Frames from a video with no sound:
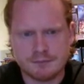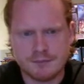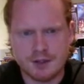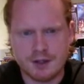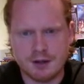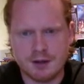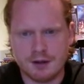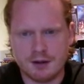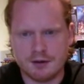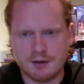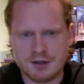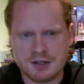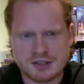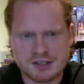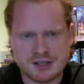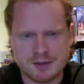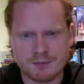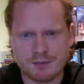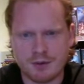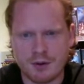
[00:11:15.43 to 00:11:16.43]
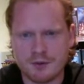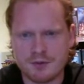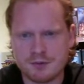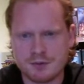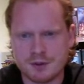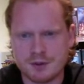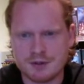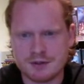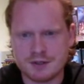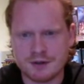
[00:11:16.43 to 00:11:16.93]
you chip those
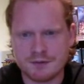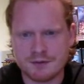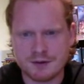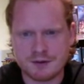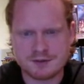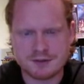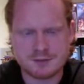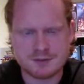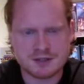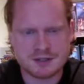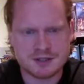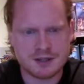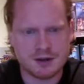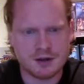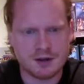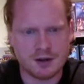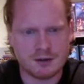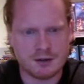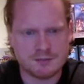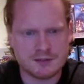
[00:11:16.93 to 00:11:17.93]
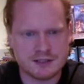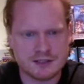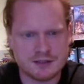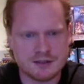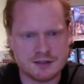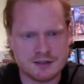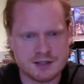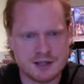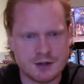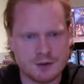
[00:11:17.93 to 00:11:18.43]
wounds off those obsidian golems and
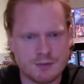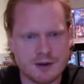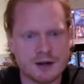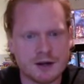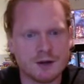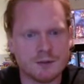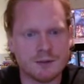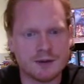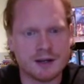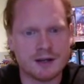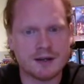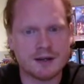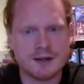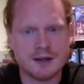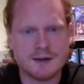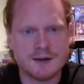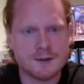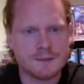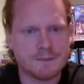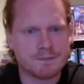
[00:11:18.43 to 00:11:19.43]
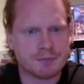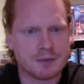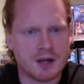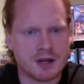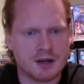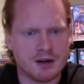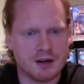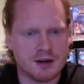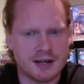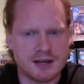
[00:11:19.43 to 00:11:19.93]
you just heal back up again.
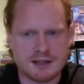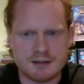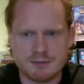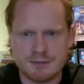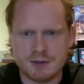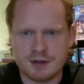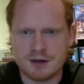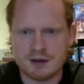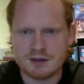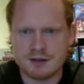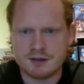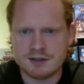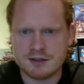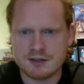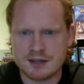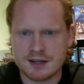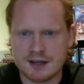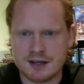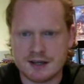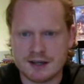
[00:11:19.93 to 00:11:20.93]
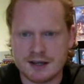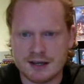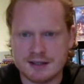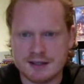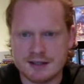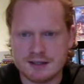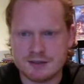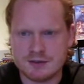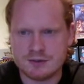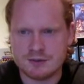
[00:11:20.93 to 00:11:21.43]
I can't add him because I
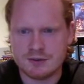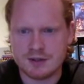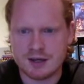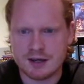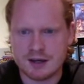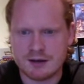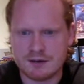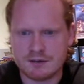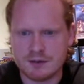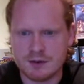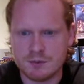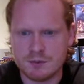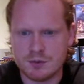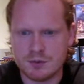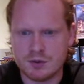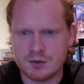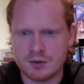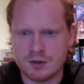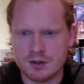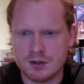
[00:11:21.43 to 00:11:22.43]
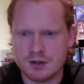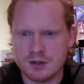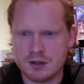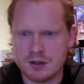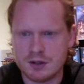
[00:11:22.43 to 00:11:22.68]
need to get a few more